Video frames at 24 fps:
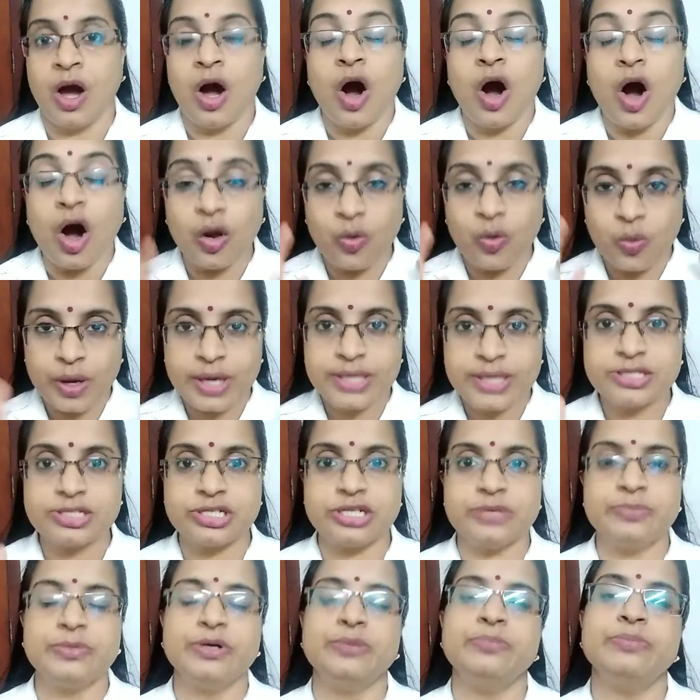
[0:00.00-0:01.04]
Always
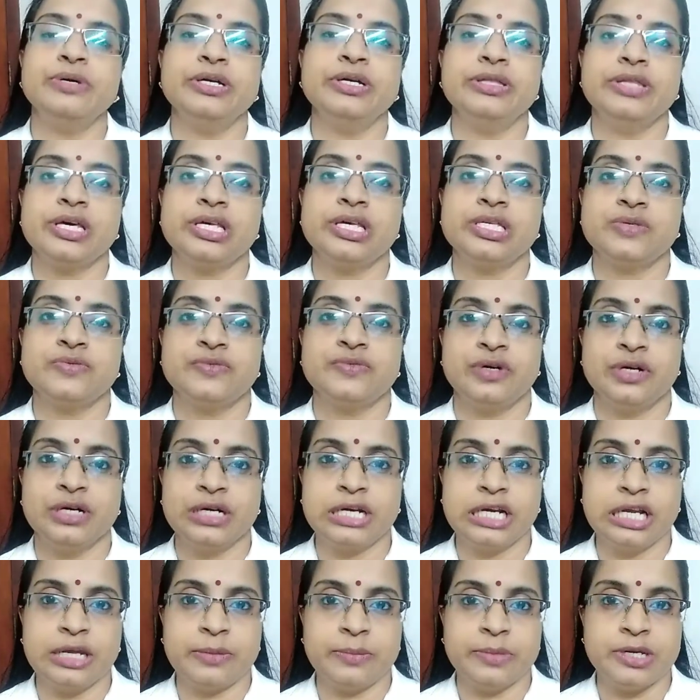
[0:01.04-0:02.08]
remember this word
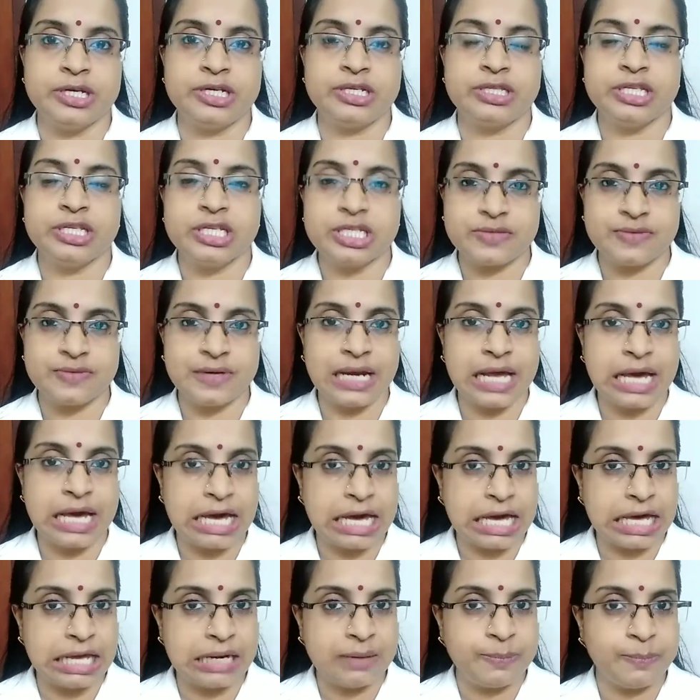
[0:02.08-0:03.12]
limit. This will
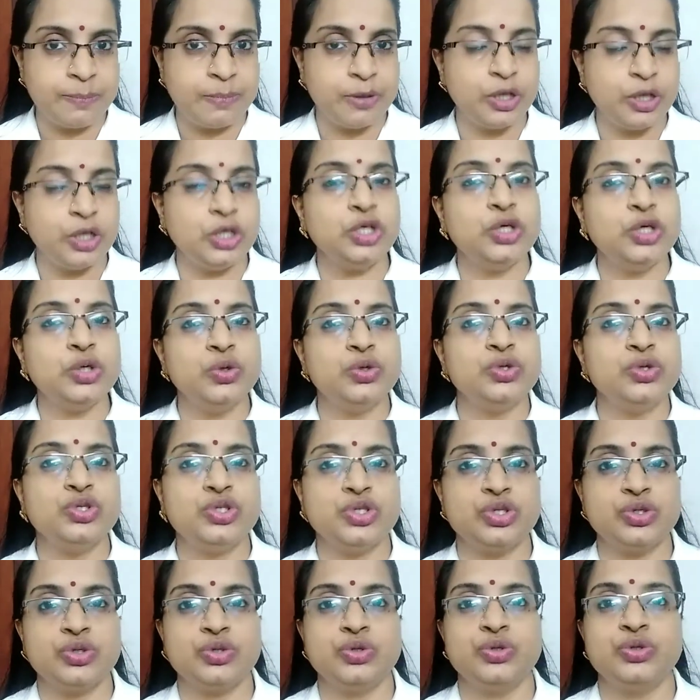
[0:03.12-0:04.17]
help you
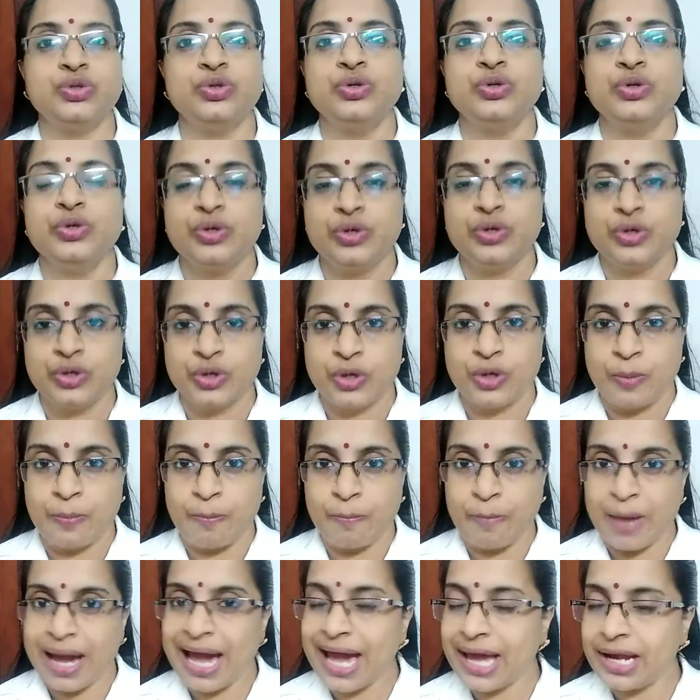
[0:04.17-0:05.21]
to
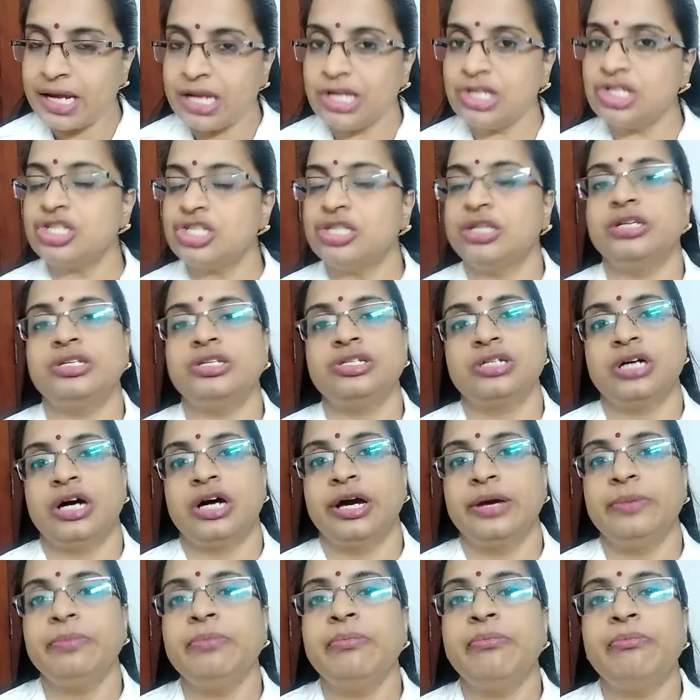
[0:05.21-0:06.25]
manage the
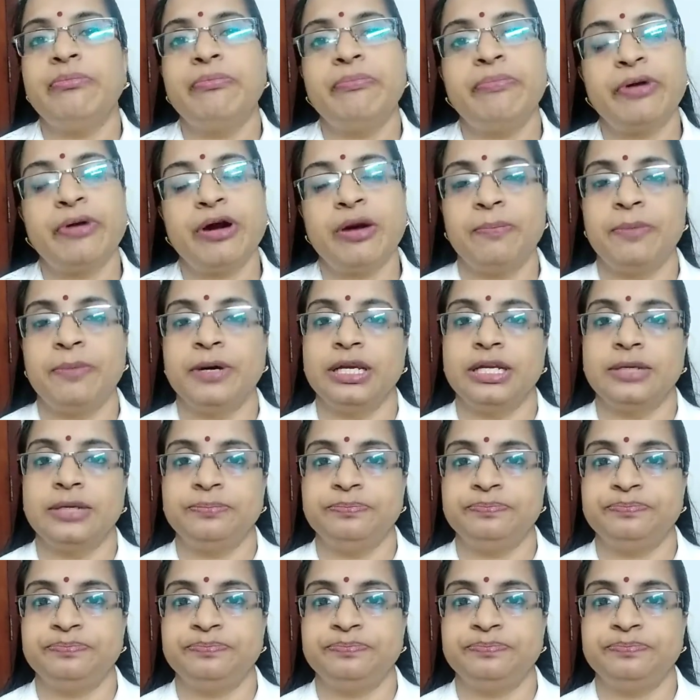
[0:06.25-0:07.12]
time properly.